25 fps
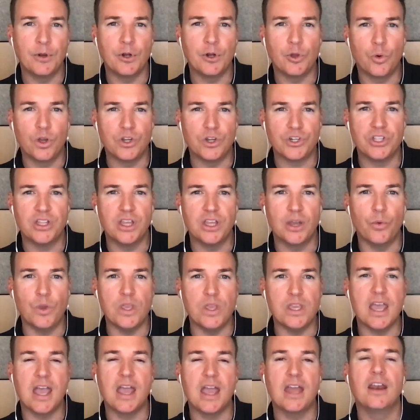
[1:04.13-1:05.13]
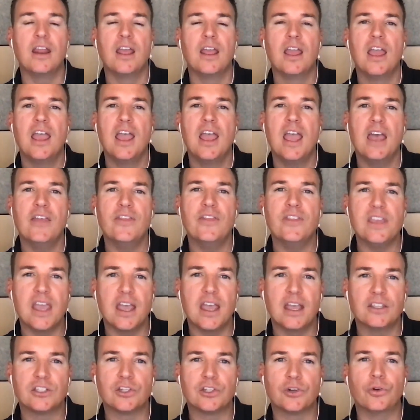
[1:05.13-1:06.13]
question that we get. And the
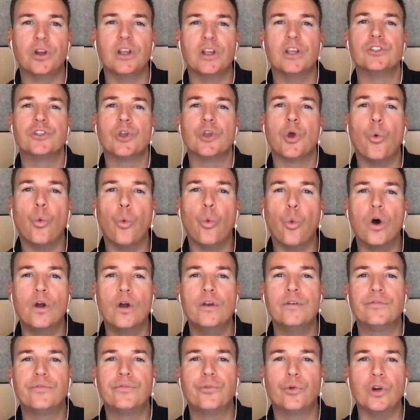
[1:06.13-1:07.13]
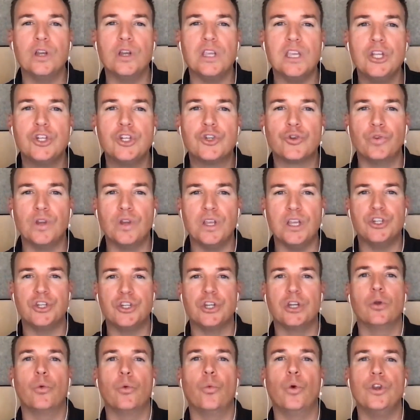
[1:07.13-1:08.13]
answer is one for each
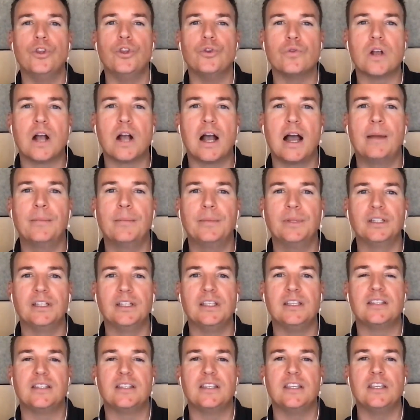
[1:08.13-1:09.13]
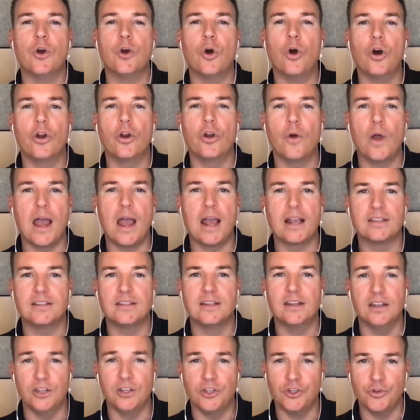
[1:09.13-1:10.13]
region where you commonly see auto
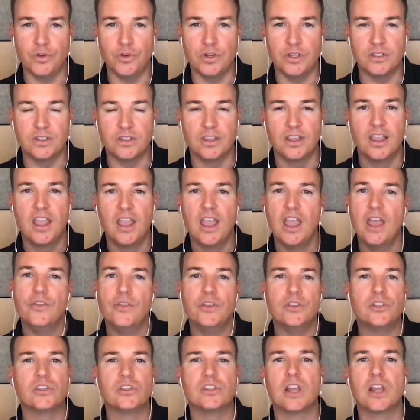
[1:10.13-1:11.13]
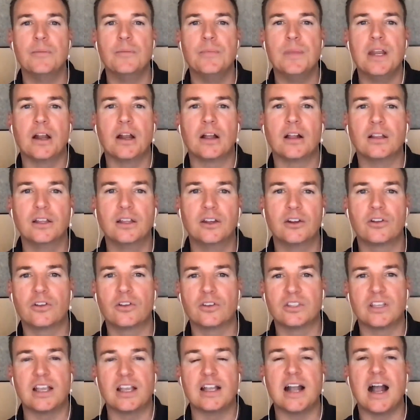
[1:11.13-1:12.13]
accident injuries. This is going to mean a clinical
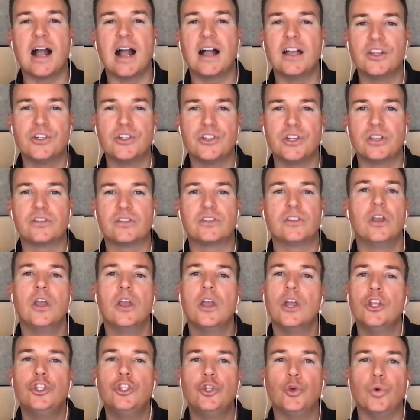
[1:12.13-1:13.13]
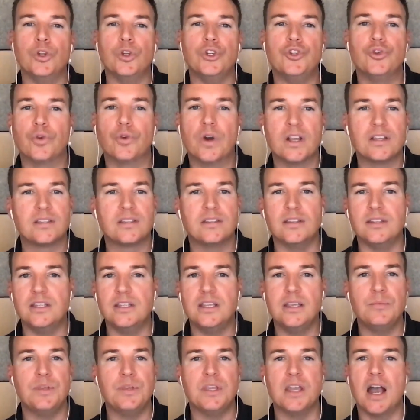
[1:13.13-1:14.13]
psychologist to address the
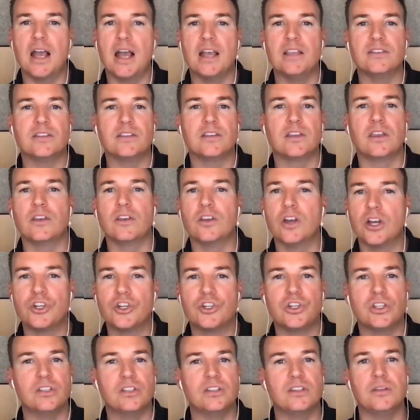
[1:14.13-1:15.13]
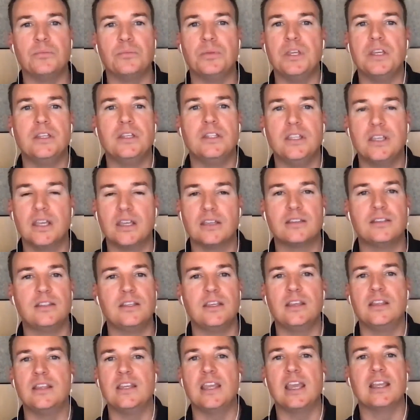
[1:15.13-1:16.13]
TBIs, the concussions, the
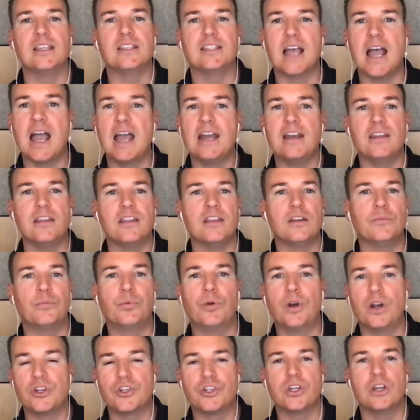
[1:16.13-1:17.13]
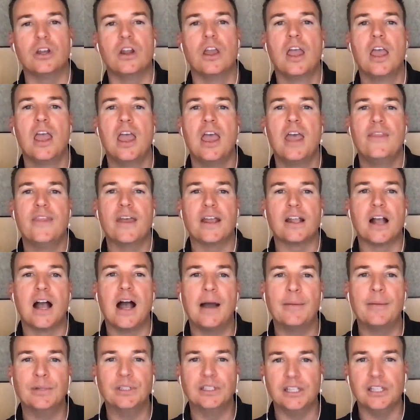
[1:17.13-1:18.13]
PTSD, the anxiety, the depression that
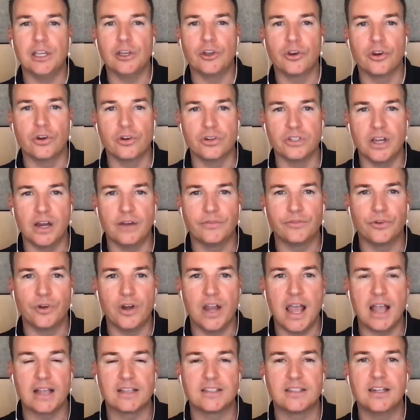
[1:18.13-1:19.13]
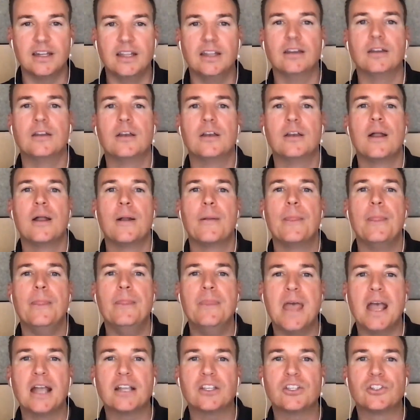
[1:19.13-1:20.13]
commonly occurs after an accident.
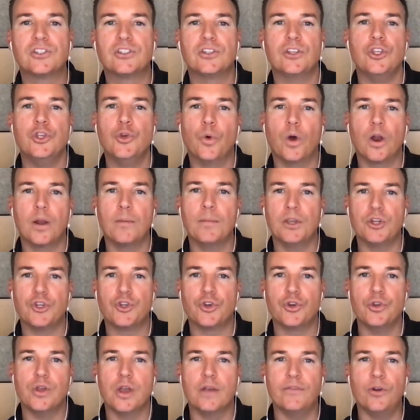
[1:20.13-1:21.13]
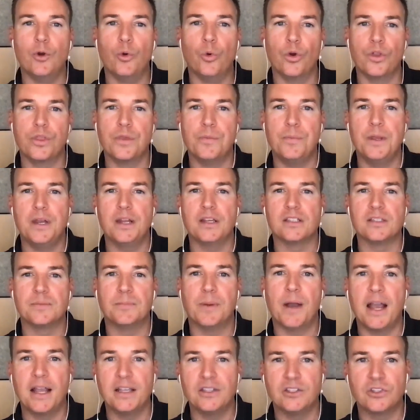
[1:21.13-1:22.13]
Next, you want to make sure you have an orthopedic
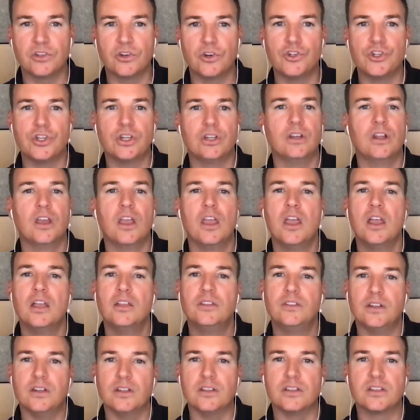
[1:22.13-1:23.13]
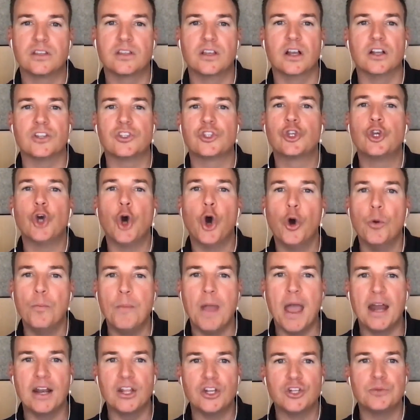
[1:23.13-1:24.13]
spine surgeon to discuss
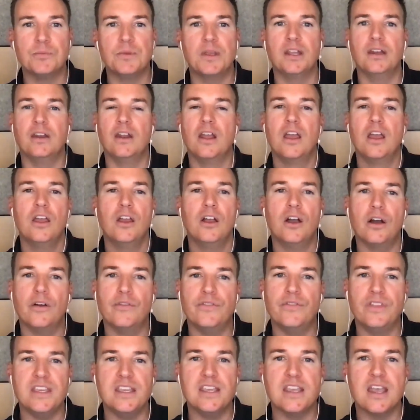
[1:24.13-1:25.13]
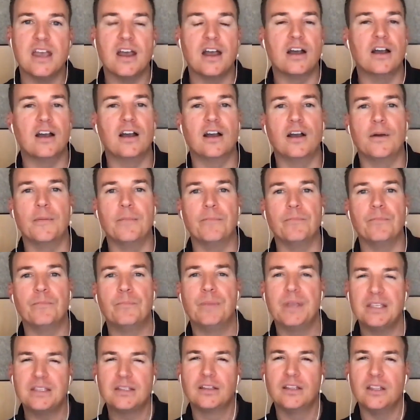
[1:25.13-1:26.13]
co-management of the
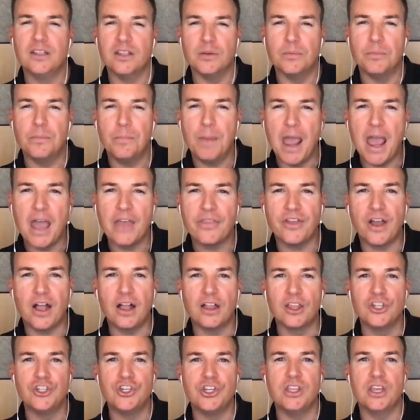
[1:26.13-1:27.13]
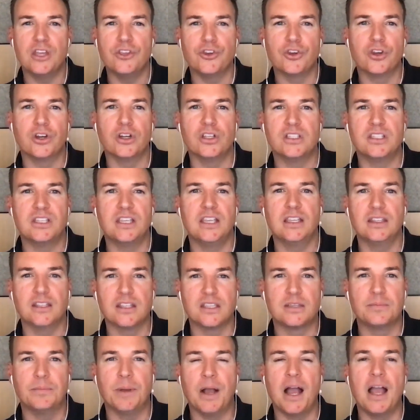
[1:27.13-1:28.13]
basically the pathology that you're going to see in the
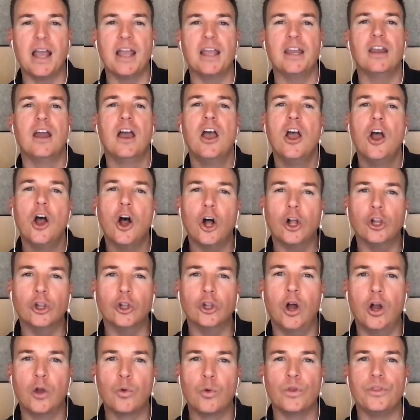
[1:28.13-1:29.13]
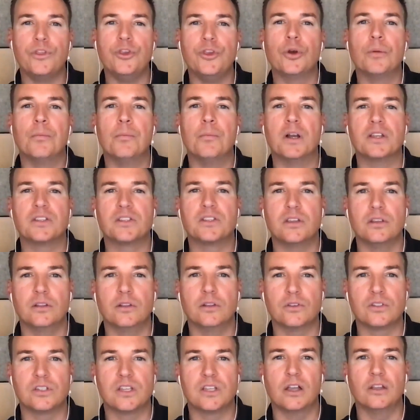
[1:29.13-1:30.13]
spine, along with your
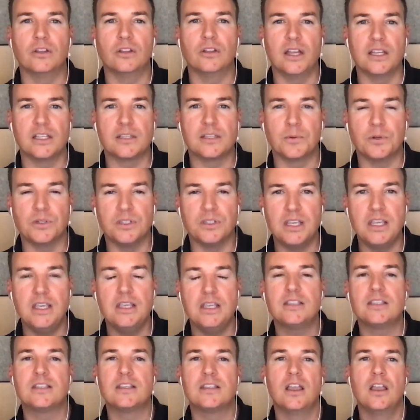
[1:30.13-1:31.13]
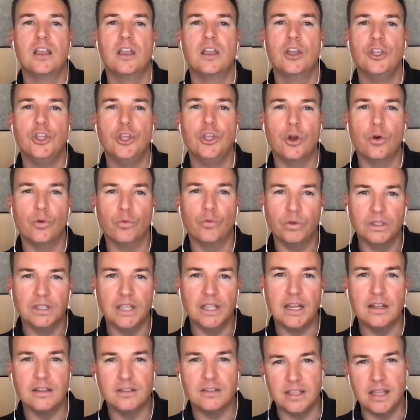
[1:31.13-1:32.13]
musculoskeletal expertise,
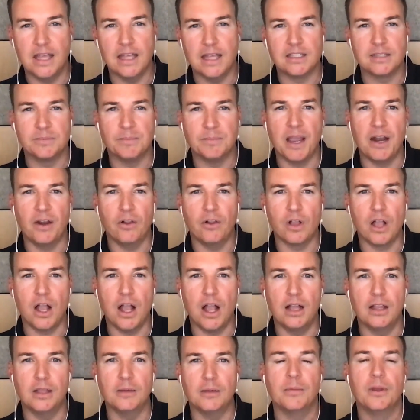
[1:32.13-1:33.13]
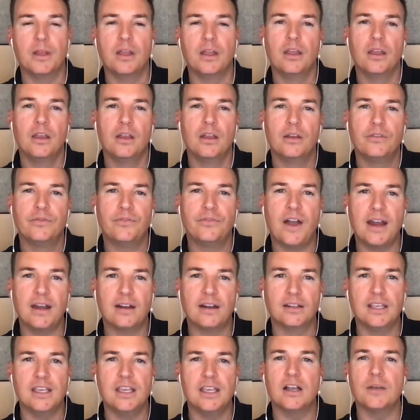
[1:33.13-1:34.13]
related to that spinal column.
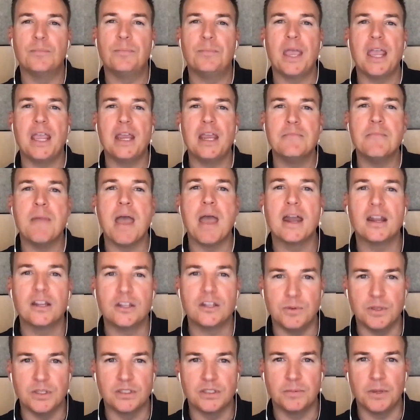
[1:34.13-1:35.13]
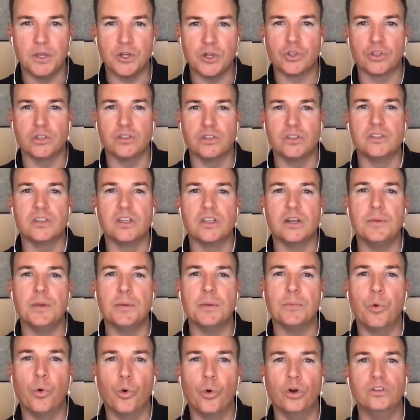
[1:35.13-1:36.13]
Finally, a pain management specialist is going to be
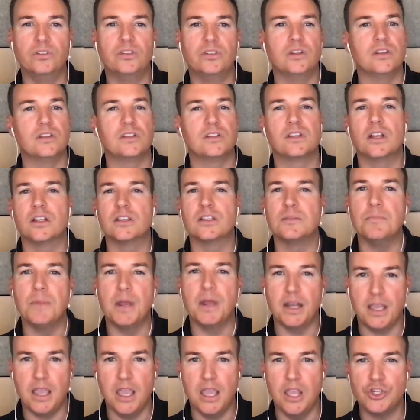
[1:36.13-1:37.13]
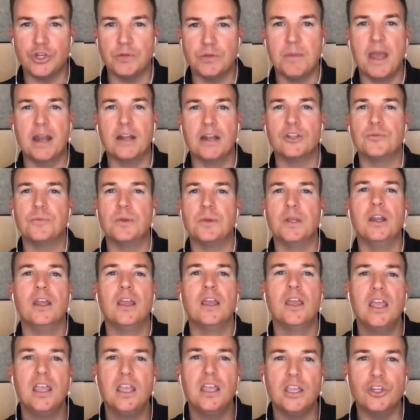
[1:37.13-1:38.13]
important to discuss medication management,
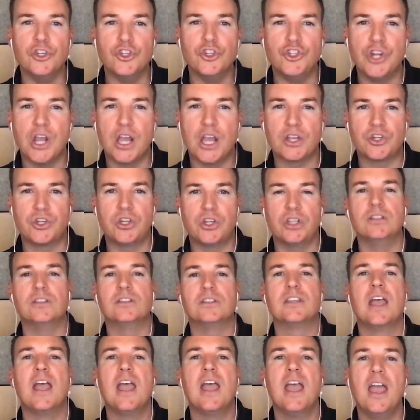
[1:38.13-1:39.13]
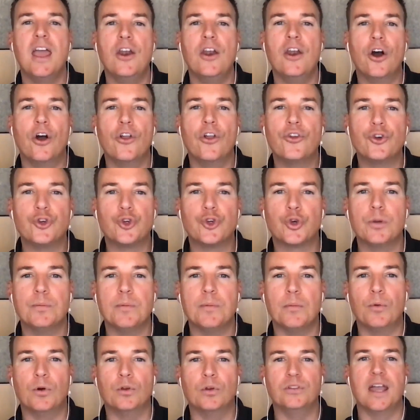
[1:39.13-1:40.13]
injections, and other treatment
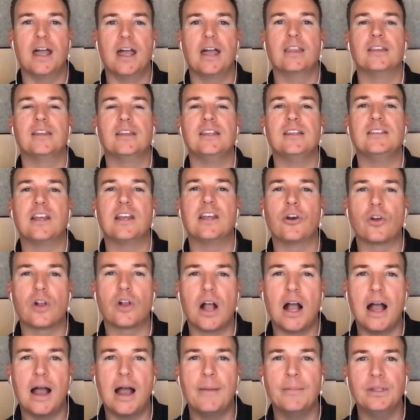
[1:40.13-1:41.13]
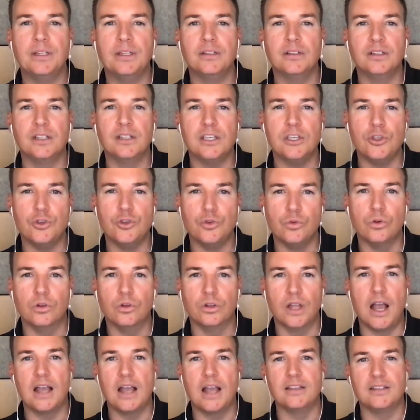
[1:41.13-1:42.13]
modalities that are commonly
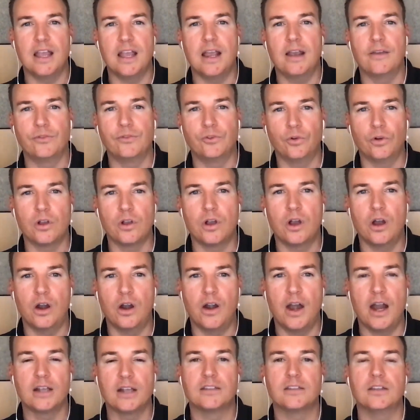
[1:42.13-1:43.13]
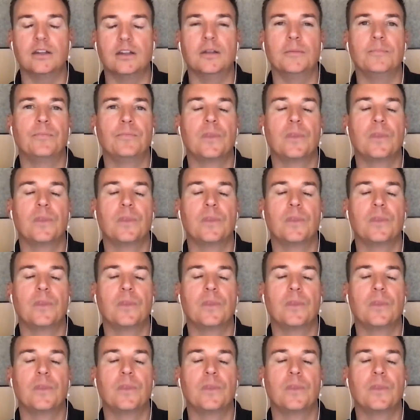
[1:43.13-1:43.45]
utilized after a car accident.